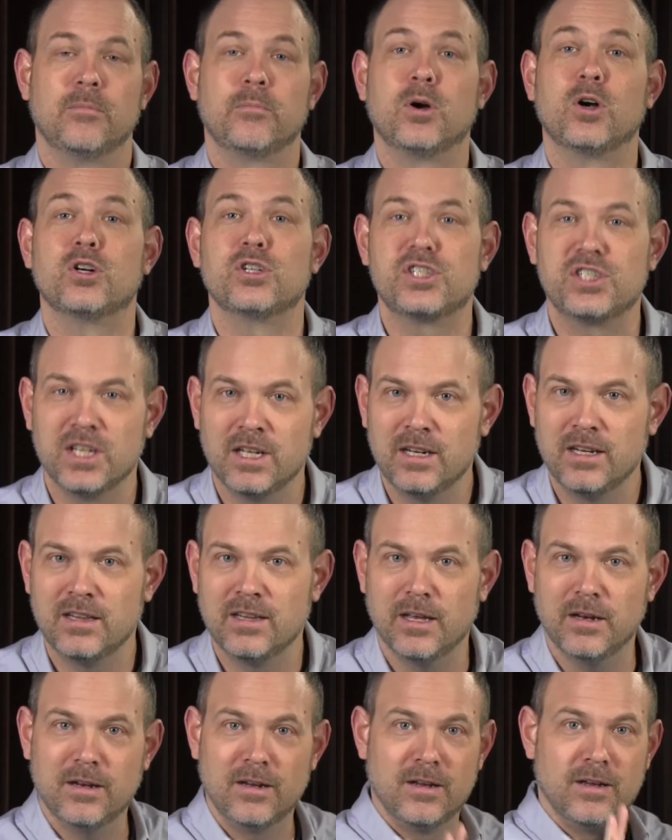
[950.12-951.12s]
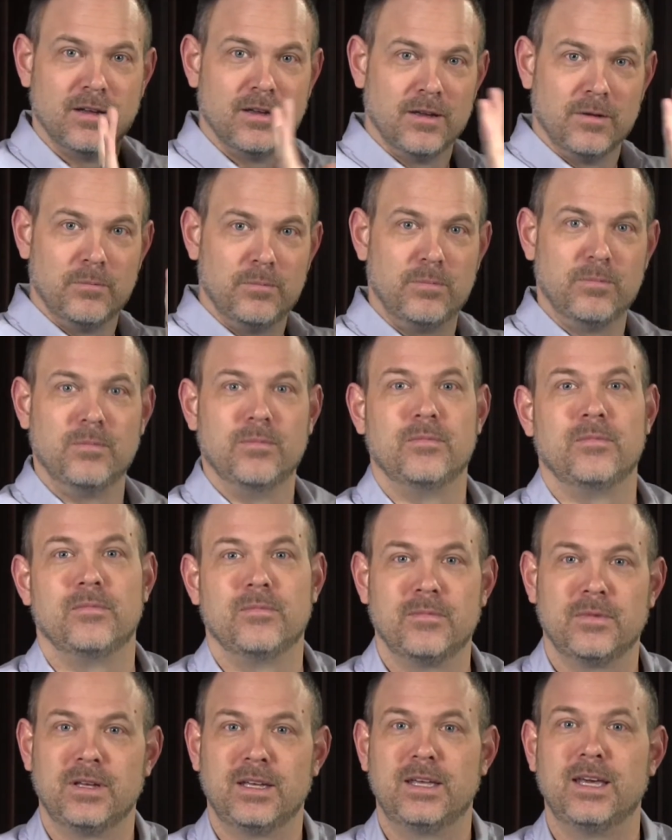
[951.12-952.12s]
person that
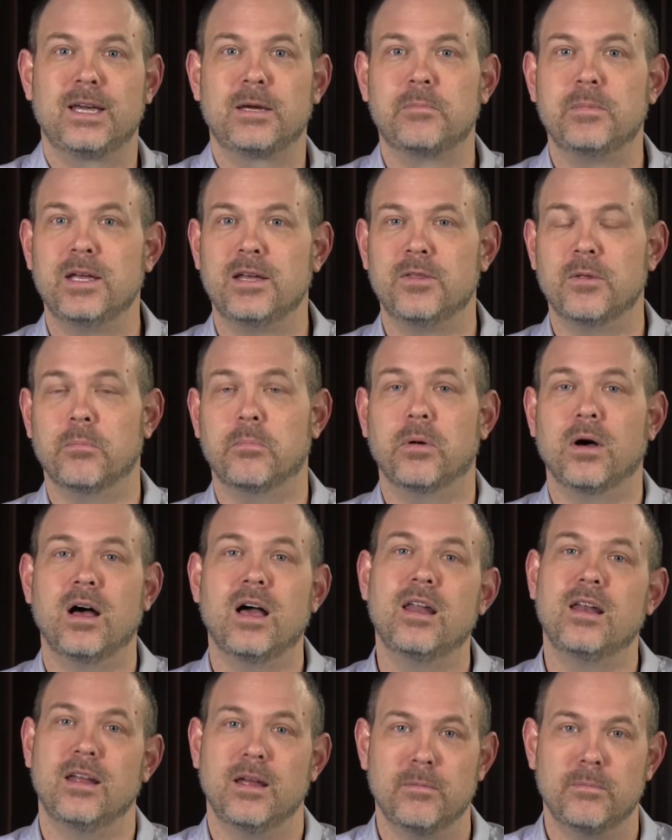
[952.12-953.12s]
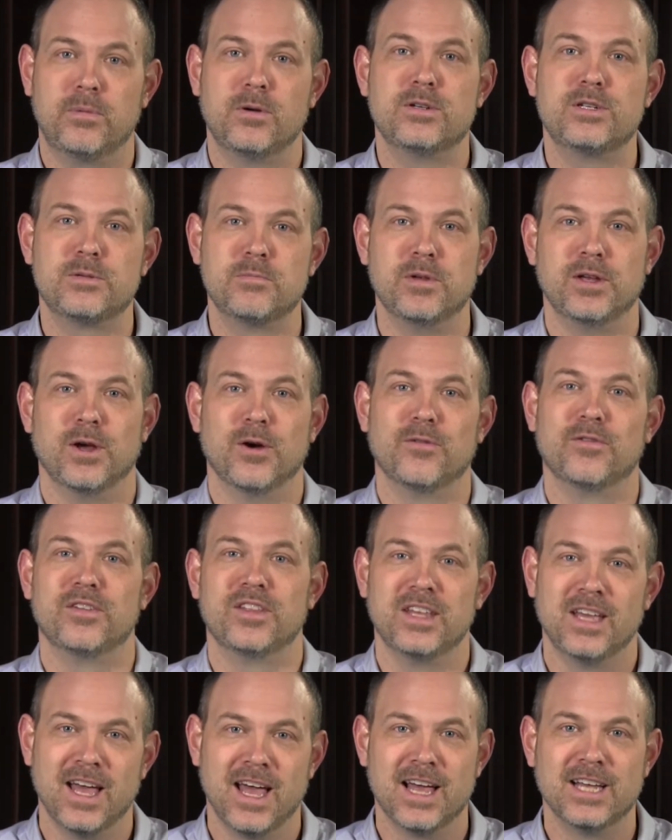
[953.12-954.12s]
kicked me in the butt and pushed me over
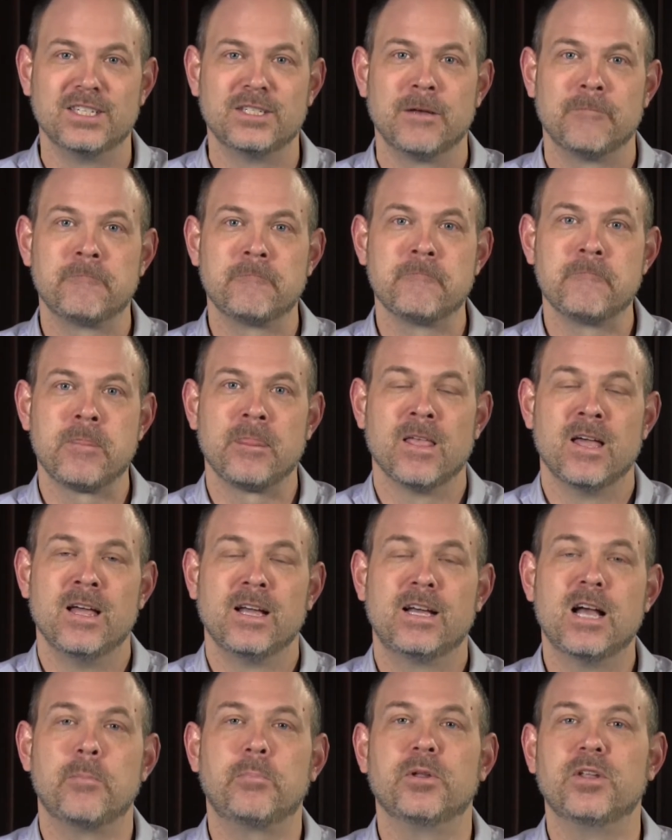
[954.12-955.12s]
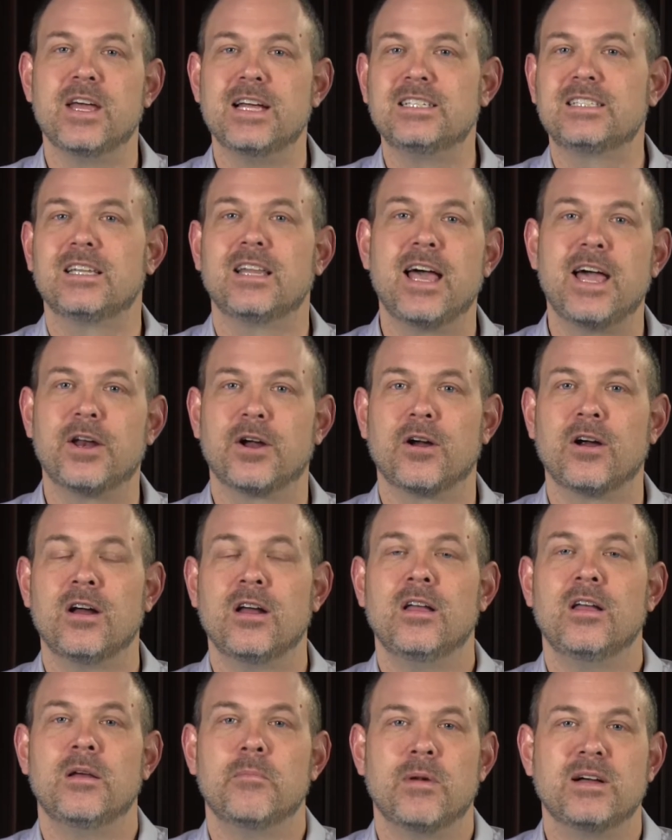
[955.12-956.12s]
the edge, a couple days later,
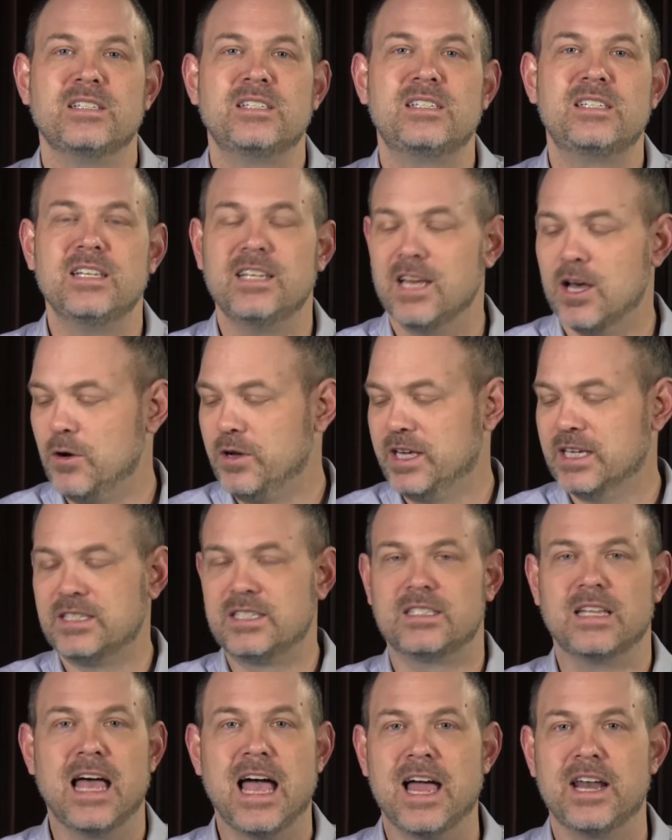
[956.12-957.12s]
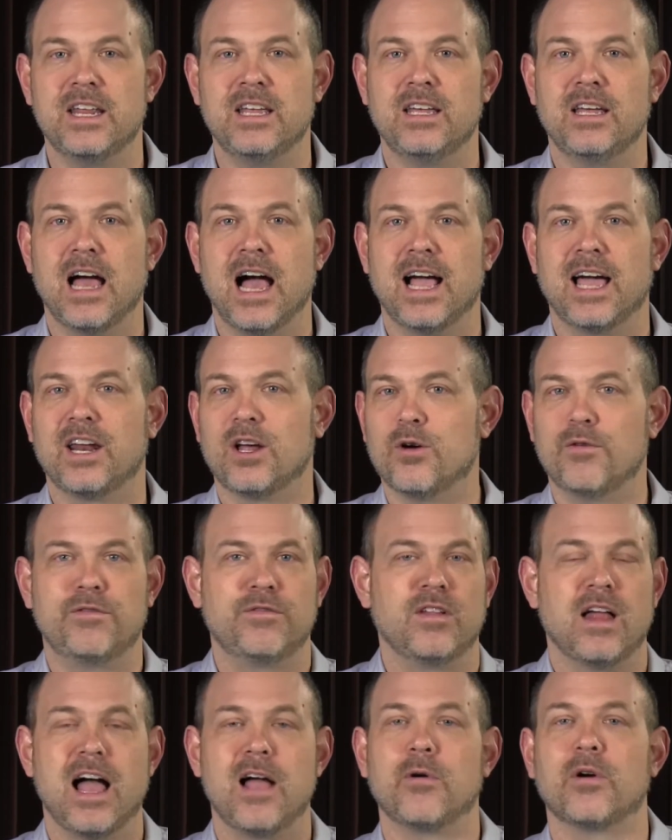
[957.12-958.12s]
my CO gets that, and I got to go
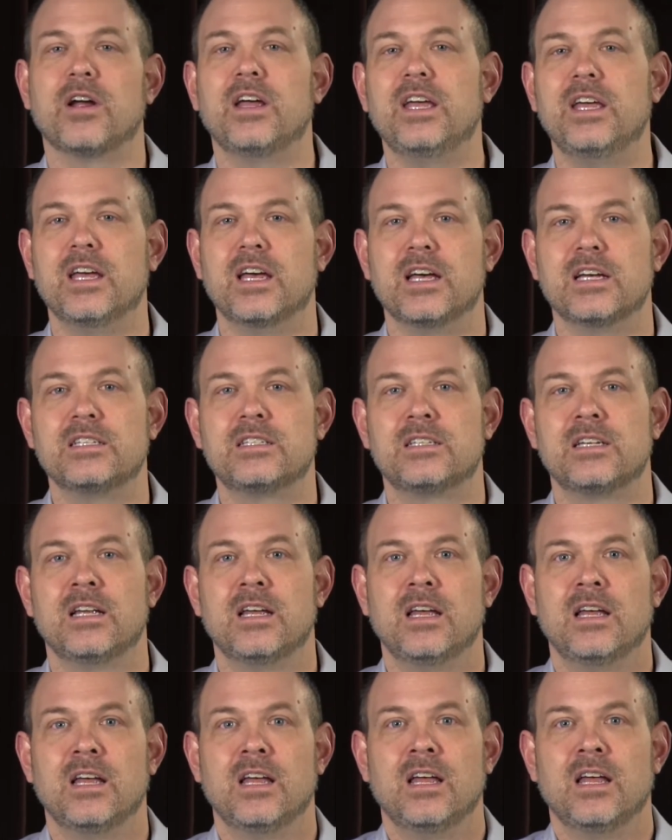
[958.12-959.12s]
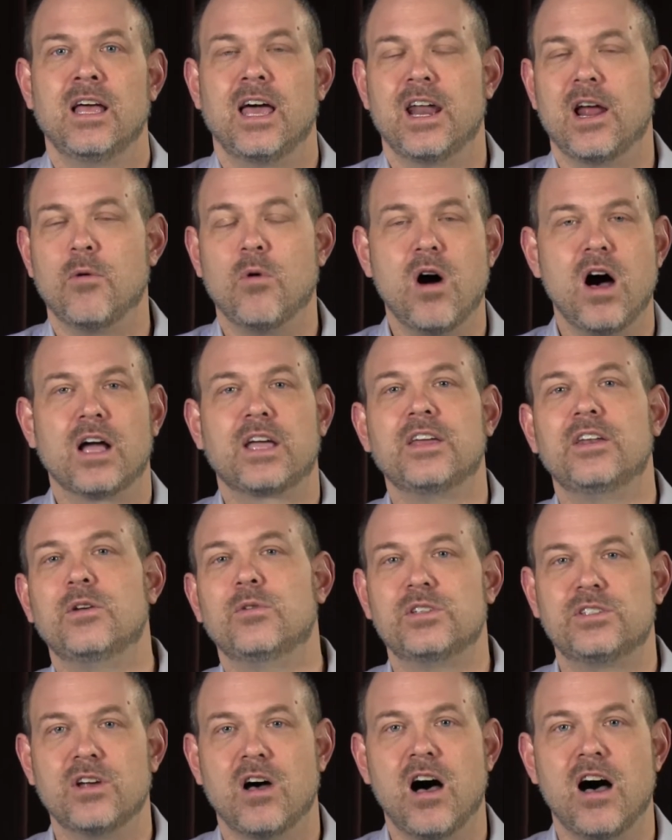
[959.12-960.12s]
fly where he is. And I walk
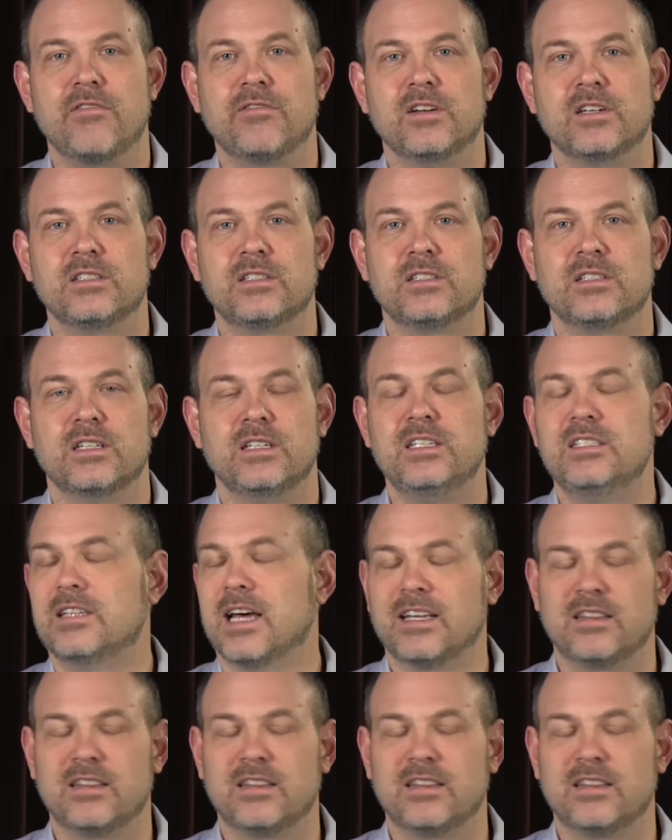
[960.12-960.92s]
into his office, and he's